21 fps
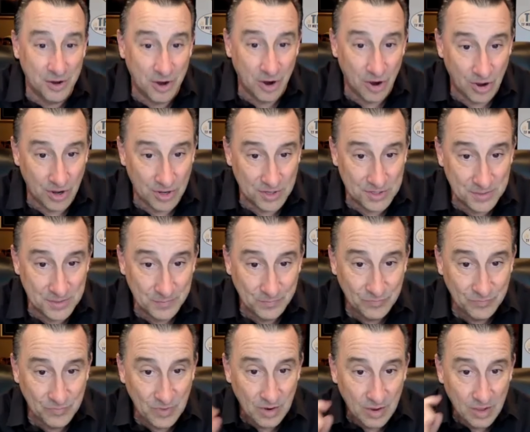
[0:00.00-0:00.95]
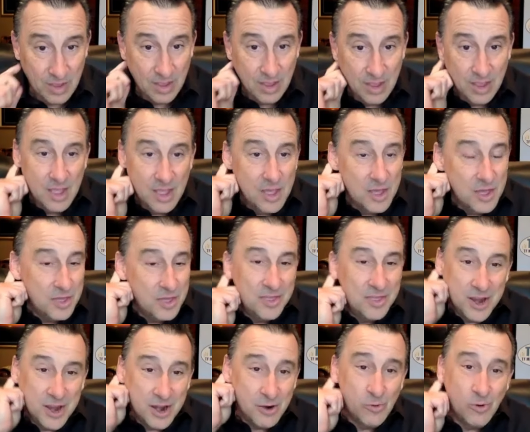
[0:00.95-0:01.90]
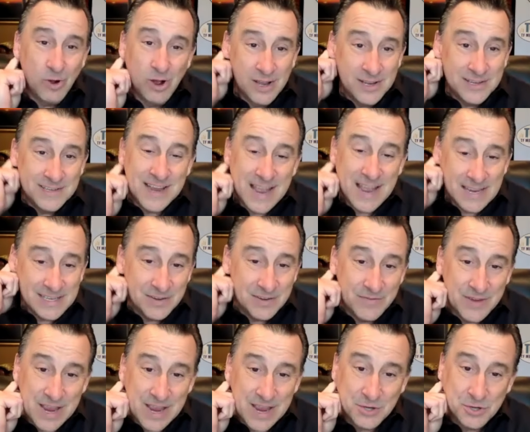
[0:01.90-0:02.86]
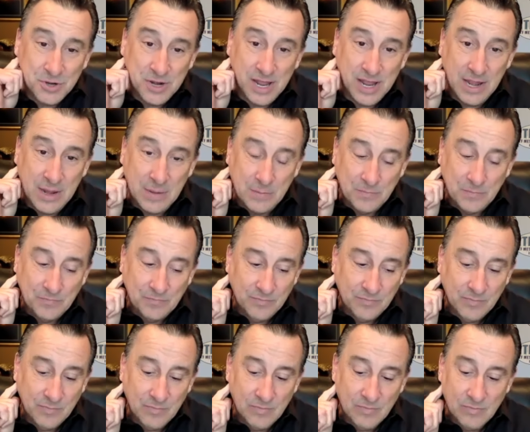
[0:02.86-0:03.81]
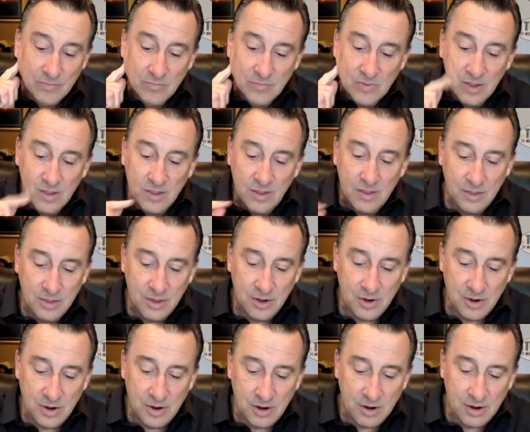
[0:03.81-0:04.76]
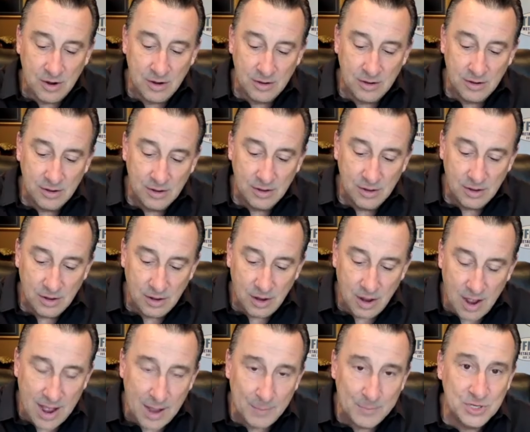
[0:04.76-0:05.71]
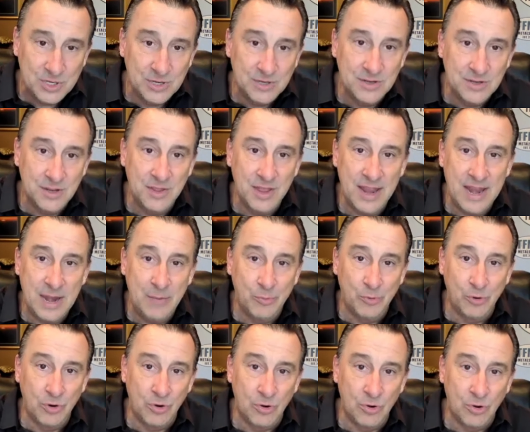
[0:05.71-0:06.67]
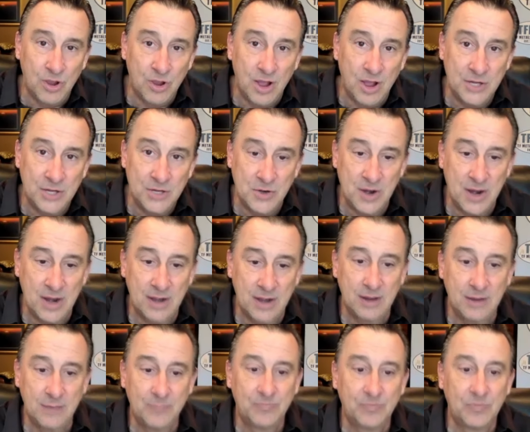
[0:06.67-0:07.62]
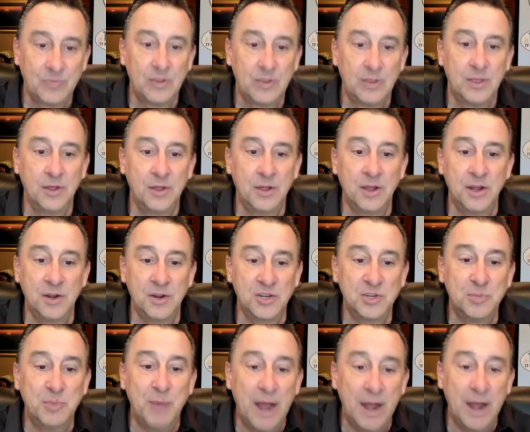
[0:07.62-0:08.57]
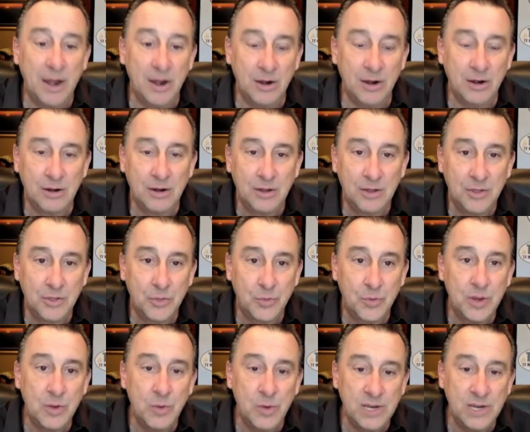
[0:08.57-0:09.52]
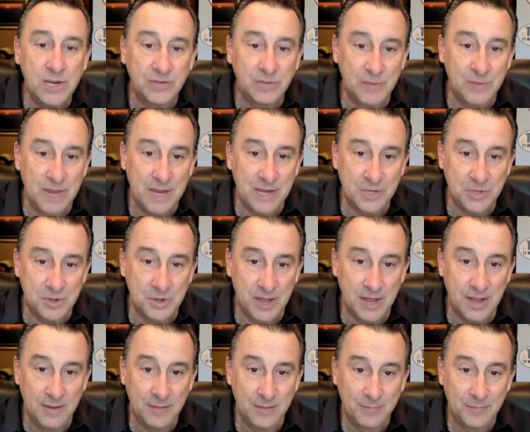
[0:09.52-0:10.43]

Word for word: calls. There mm-hmm. was, as of yesterday, there are options on the April gold contract. They're going to expire three weeks from yesterday.